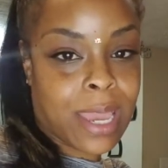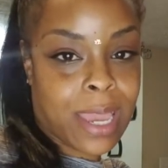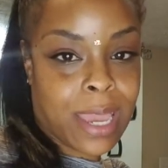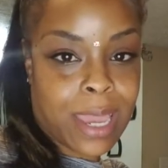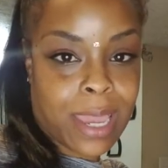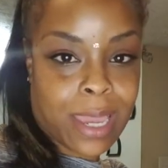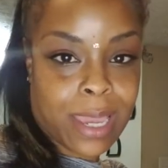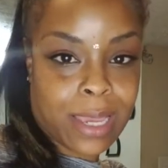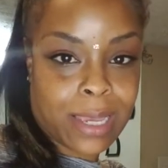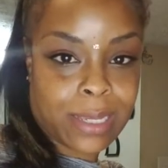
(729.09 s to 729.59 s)

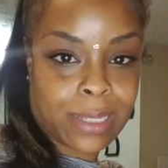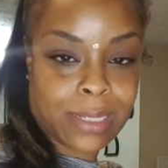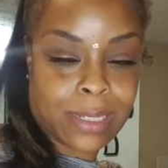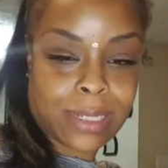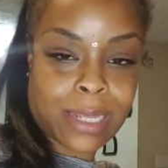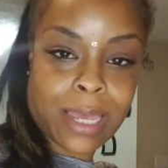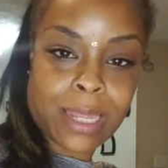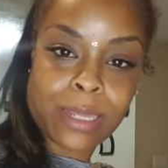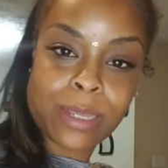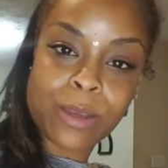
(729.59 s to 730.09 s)
And
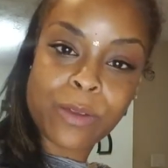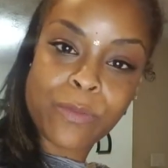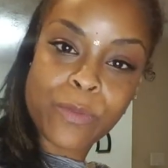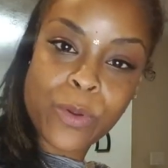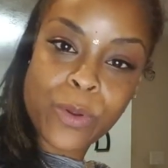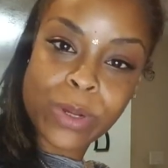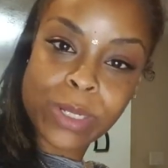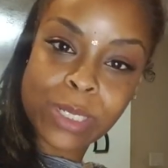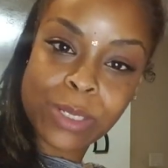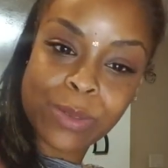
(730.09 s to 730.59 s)
I look
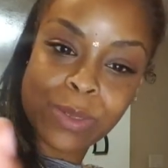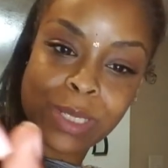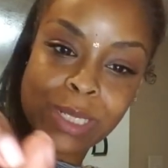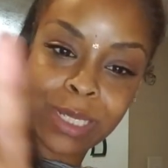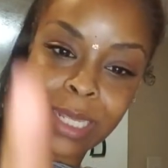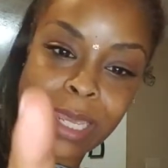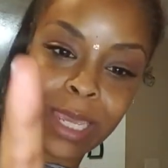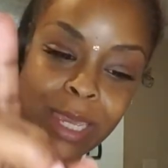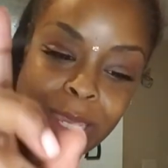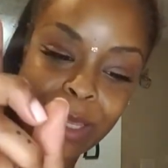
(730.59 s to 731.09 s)
forward to
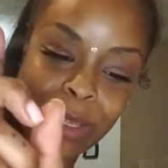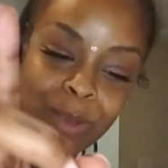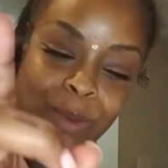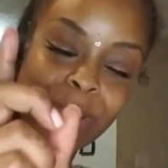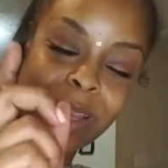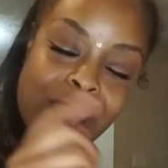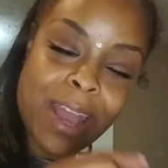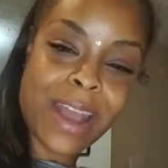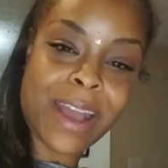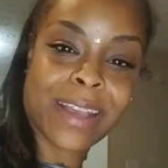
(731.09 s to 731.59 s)
seeing
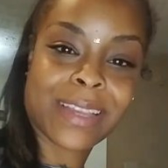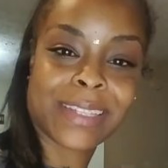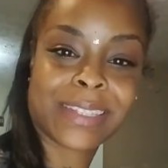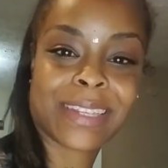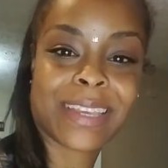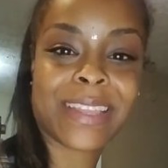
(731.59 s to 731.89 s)
you guys